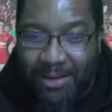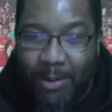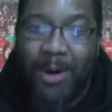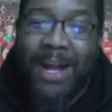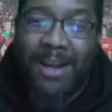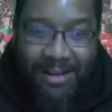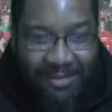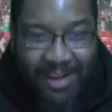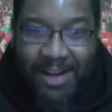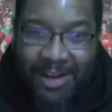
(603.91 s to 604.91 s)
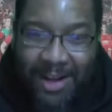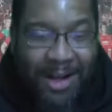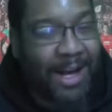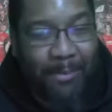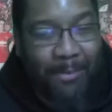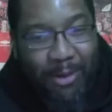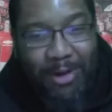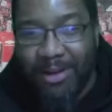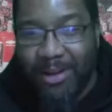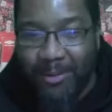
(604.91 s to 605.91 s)
We understand. And come
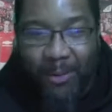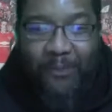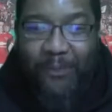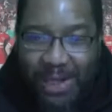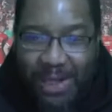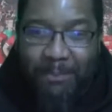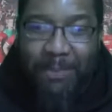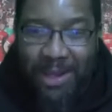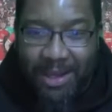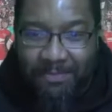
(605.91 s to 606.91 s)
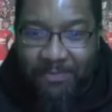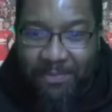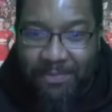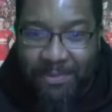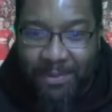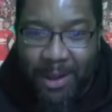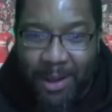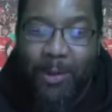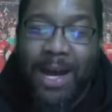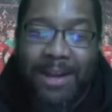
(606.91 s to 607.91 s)
on, we feel your pain.
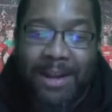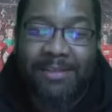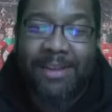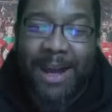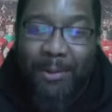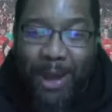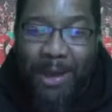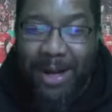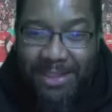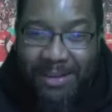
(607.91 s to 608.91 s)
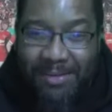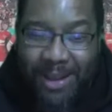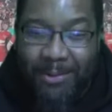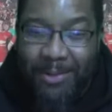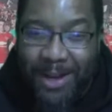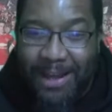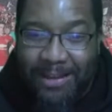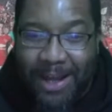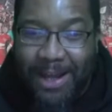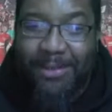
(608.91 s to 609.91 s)
We understand why Manchester United
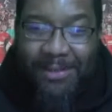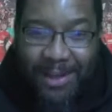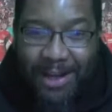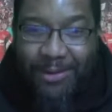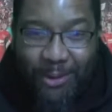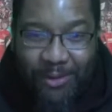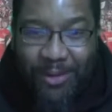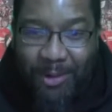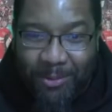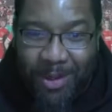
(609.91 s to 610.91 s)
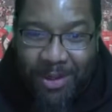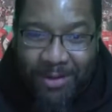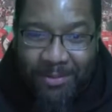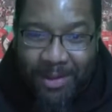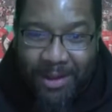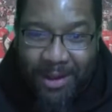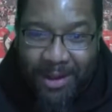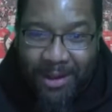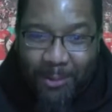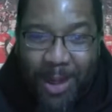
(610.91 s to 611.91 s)
had to sack Jose Mourinho.
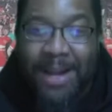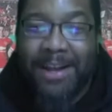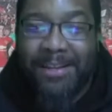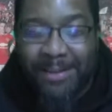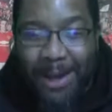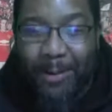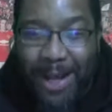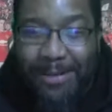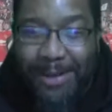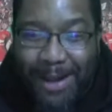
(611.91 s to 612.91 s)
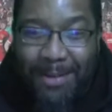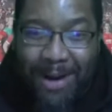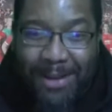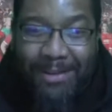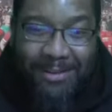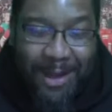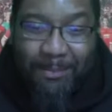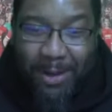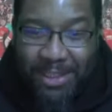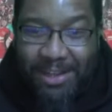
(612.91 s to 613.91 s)
We understand why Tottenham had to sack
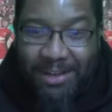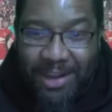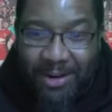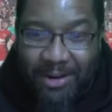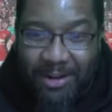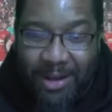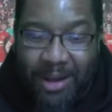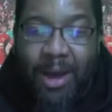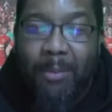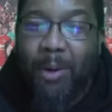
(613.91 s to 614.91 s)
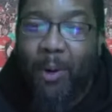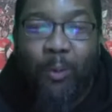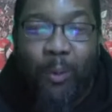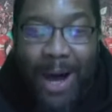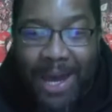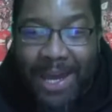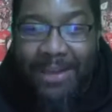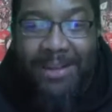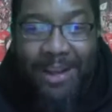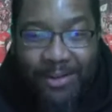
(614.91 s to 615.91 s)
Pochettino. But why
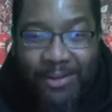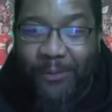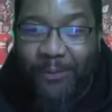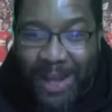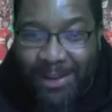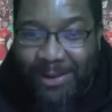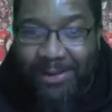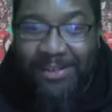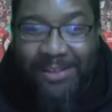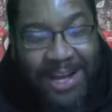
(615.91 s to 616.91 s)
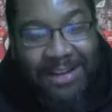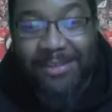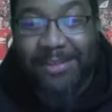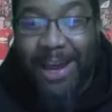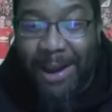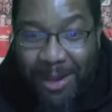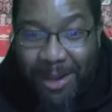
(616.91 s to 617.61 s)
did Juventus sack Sarri?